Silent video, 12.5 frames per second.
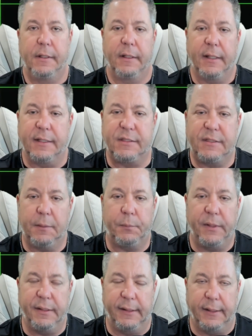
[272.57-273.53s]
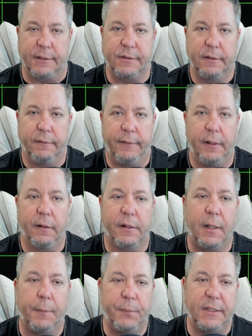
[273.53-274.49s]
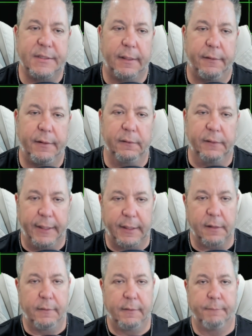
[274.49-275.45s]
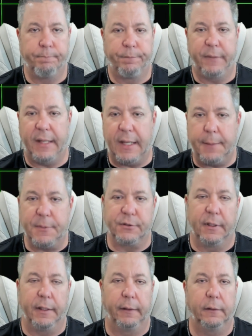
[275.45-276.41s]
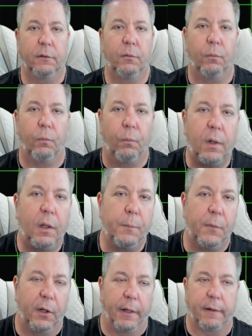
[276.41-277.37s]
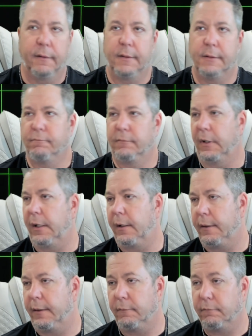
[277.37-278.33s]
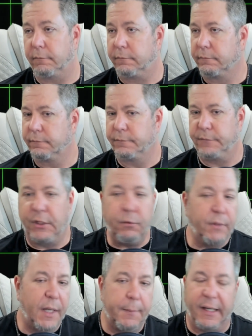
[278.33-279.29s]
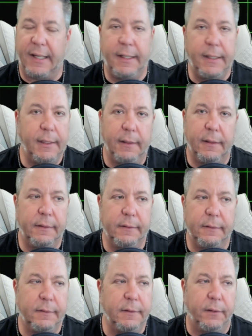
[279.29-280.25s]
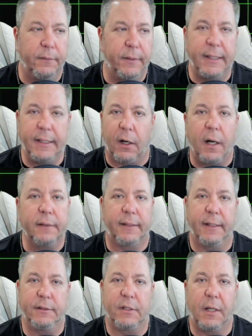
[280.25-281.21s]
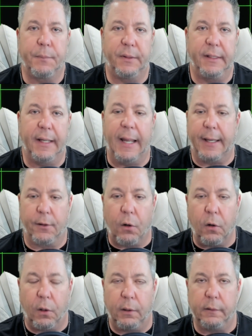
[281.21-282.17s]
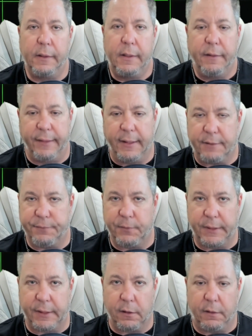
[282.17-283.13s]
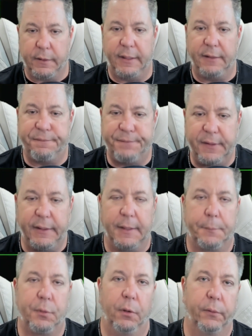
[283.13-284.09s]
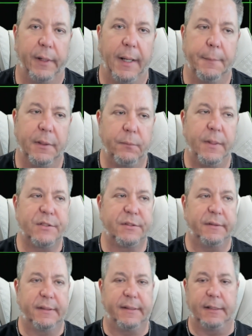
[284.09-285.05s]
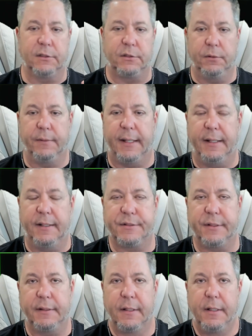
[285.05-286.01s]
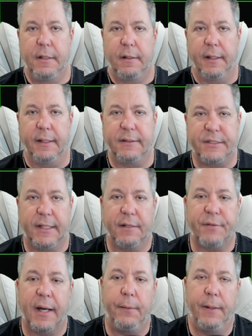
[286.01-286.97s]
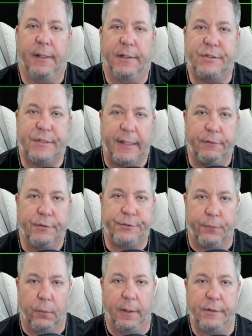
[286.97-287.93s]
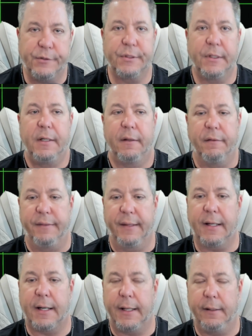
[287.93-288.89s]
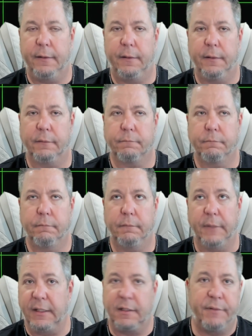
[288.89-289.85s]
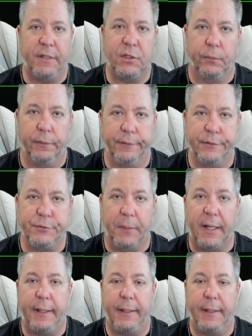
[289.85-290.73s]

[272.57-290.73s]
it's simply this. There are companies out here like Amazon, Walmart, you name it, any online company at all, they offer what they call an affiliate program. And the reason that they do that is that instead of hiring a sales force, they hire individuals by